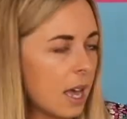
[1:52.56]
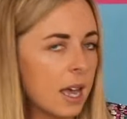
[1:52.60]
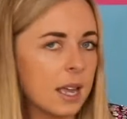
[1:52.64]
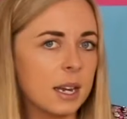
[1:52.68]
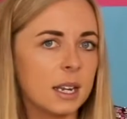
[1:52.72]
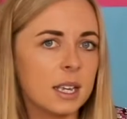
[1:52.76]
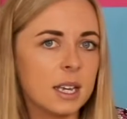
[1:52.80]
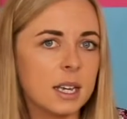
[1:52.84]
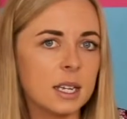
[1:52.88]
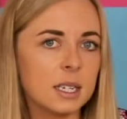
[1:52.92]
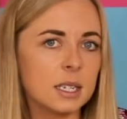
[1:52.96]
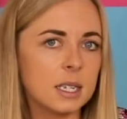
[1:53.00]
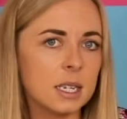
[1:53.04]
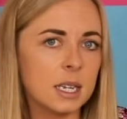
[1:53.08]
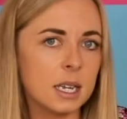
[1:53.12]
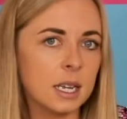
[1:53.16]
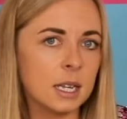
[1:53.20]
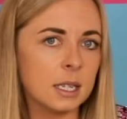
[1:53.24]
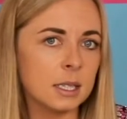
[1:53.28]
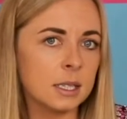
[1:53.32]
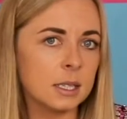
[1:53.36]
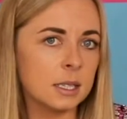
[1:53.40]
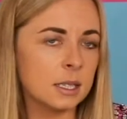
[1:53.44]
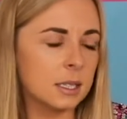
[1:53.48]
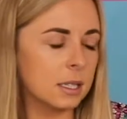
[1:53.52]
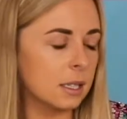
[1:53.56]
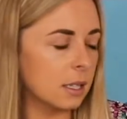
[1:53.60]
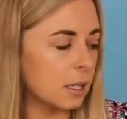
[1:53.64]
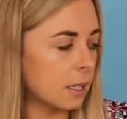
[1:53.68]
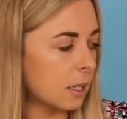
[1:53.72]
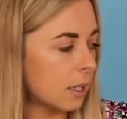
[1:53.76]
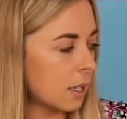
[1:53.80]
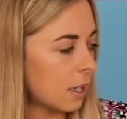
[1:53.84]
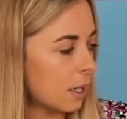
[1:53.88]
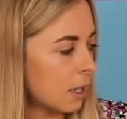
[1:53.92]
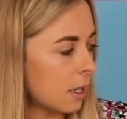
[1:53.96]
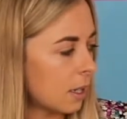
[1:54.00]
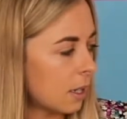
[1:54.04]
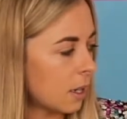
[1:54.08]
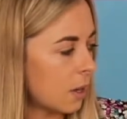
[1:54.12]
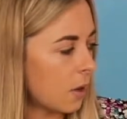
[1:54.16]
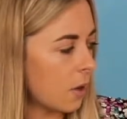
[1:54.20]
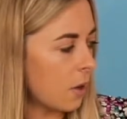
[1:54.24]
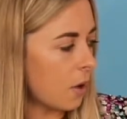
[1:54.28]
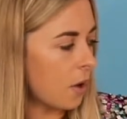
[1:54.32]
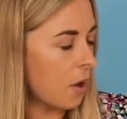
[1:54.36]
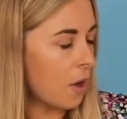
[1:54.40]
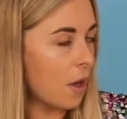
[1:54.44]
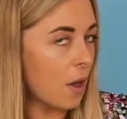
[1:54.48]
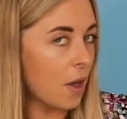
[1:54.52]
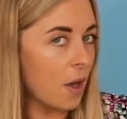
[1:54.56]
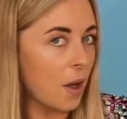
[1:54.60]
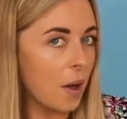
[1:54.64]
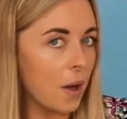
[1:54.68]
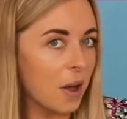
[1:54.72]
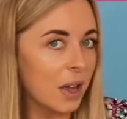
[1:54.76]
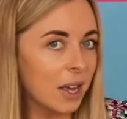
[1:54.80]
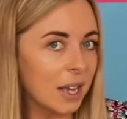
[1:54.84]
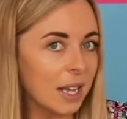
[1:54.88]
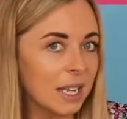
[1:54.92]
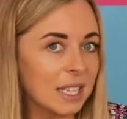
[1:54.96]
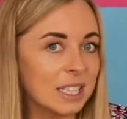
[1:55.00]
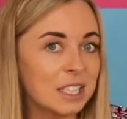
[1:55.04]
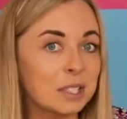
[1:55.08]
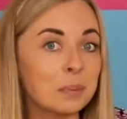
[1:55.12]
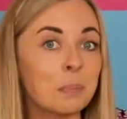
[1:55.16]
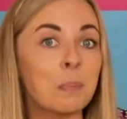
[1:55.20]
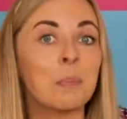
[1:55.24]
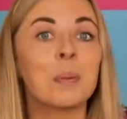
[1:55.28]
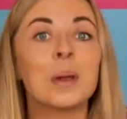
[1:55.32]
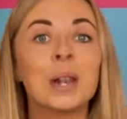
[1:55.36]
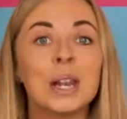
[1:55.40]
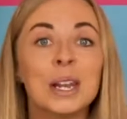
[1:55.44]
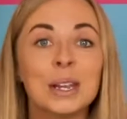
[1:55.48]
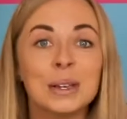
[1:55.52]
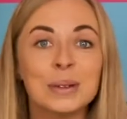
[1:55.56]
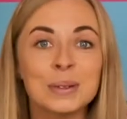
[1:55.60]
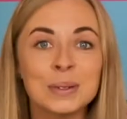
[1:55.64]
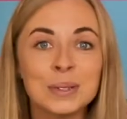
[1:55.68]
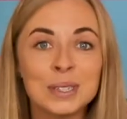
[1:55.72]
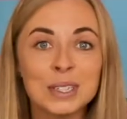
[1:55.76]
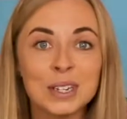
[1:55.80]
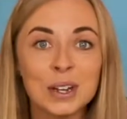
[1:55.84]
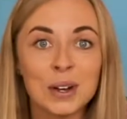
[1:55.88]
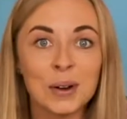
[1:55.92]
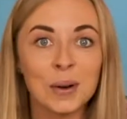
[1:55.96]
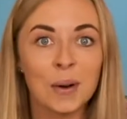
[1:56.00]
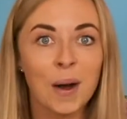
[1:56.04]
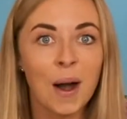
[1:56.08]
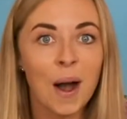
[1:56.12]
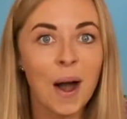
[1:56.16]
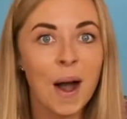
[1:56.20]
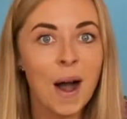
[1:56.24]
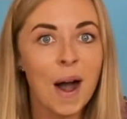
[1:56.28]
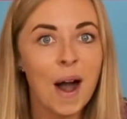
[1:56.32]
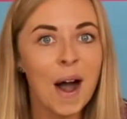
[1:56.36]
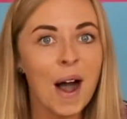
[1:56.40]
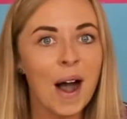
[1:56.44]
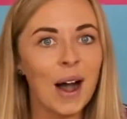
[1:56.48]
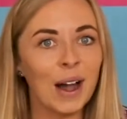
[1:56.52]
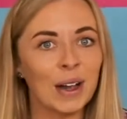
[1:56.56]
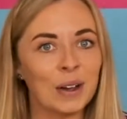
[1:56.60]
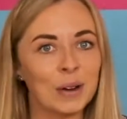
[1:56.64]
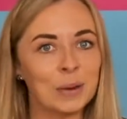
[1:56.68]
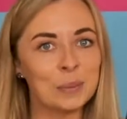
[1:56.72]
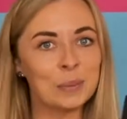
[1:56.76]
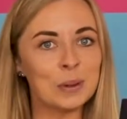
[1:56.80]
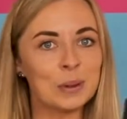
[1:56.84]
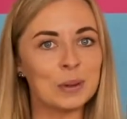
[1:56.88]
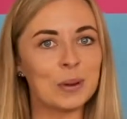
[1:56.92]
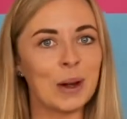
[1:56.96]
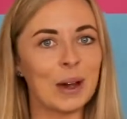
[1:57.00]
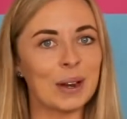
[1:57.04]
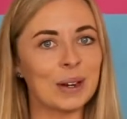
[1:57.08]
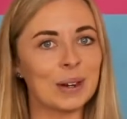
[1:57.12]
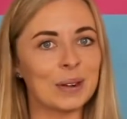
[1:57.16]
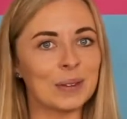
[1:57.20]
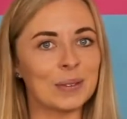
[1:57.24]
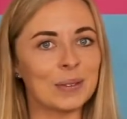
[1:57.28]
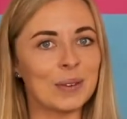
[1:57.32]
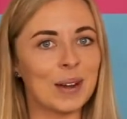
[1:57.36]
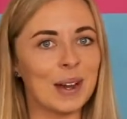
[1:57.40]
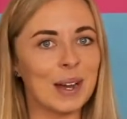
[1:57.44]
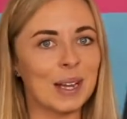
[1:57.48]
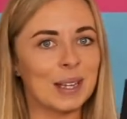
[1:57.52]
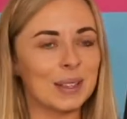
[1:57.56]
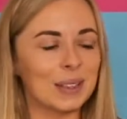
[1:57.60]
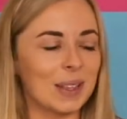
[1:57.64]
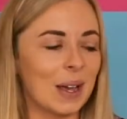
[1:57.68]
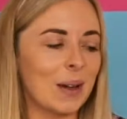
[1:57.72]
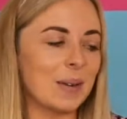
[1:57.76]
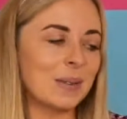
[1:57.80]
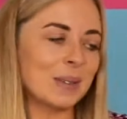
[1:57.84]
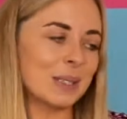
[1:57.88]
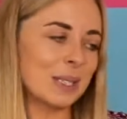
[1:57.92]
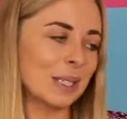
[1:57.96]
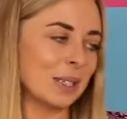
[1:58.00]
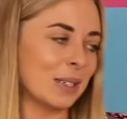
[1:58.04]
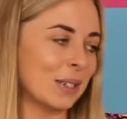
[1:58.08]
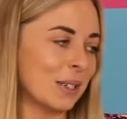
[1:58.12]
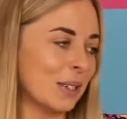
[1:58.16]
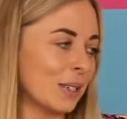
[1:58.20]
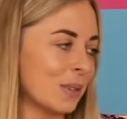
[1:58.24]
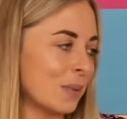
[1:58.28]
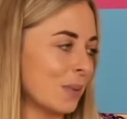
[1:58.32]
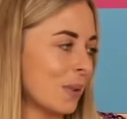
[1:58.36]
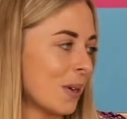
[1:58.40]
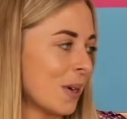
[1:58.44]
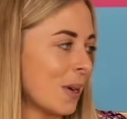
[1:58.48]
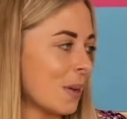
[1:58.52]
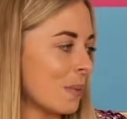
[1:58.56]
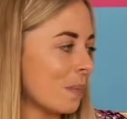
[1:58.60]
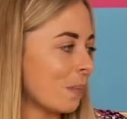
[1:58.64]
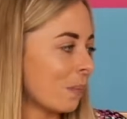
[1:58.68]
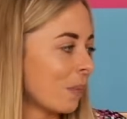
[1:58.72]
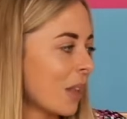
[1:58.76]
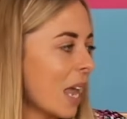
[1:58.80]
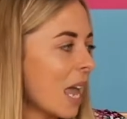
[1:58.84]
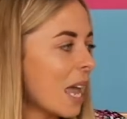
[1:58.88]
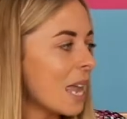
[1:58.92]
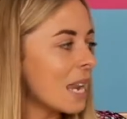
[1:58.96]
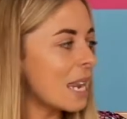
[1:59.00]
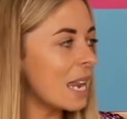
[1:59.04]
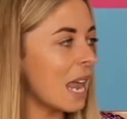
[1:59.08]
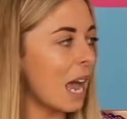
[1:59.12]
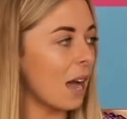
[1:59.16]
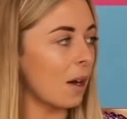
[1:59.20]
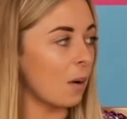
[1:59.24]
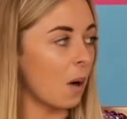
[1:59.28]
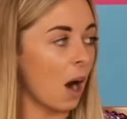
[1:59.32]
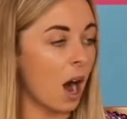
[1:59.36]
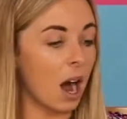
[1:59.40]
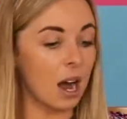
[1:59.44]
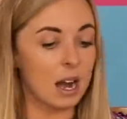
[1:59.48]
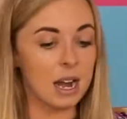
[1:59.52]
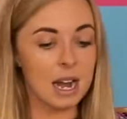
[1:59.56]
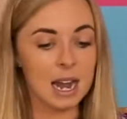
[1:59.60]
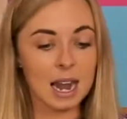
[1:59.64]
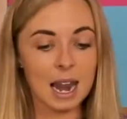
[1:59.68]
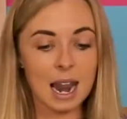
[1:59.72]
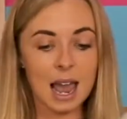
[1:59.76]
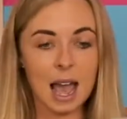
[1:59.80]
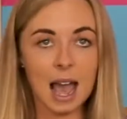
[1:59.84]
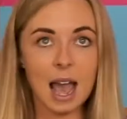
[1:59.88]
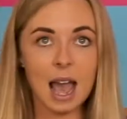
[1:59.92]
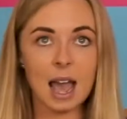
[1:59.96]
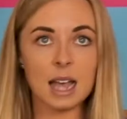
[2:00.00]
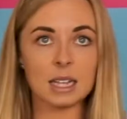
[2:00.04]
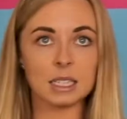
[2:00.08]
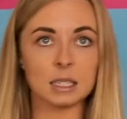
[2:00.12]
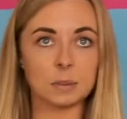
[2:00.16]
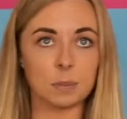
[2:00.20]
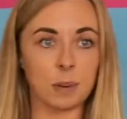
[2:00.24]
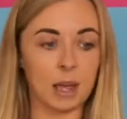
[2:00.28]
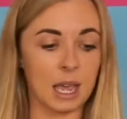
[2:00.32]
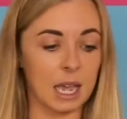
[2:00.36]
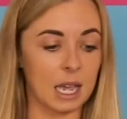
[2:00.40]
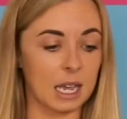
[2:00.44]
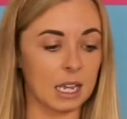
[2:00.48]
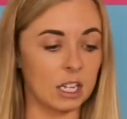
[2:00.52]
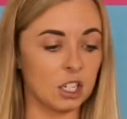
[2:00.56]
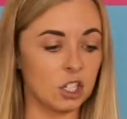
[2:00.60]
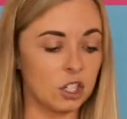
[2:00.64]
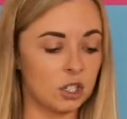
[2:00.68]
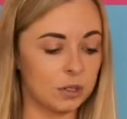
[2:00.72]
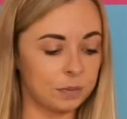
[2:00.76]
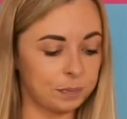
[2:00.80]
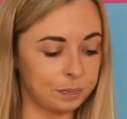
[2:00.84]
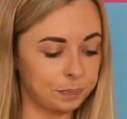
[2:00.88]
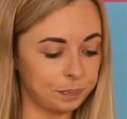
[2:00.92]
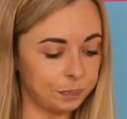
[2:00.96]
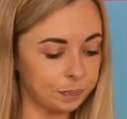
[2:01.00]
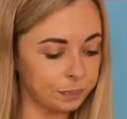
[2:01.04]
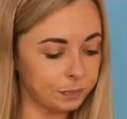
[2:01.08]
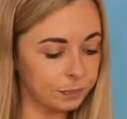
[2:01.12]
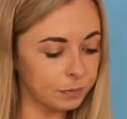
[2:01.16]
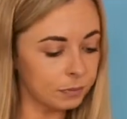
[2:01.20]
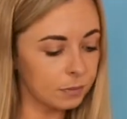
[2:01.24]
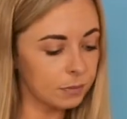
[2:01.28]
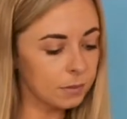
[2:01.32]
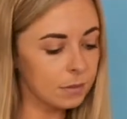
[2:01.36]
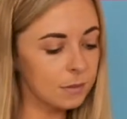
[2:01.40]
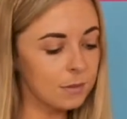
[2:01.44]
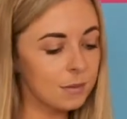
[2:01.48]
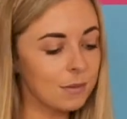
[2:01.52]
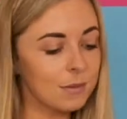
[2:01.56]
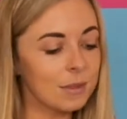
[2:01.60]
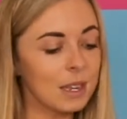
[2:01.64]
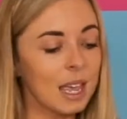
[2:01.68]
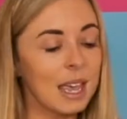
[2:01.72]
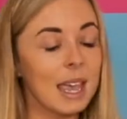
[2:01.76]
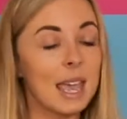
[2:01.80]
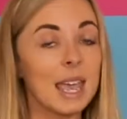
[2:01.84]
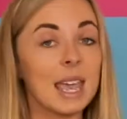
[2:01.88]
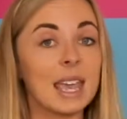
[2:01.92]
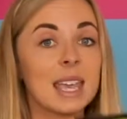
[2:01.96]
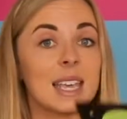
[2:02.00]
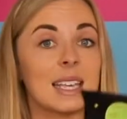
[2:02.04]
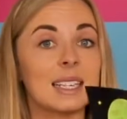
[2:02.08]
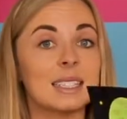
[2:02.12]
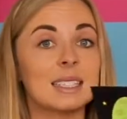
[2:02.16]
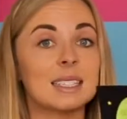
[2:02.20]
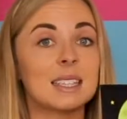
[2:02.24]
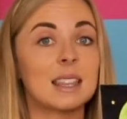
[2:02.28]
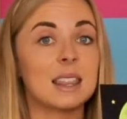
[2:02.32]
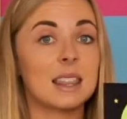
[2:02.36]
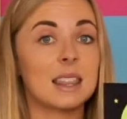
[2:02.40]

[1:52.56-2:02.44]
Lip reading: Any ideas? It's Pluto. I hope you got it right. That was a good one. Now, our last page is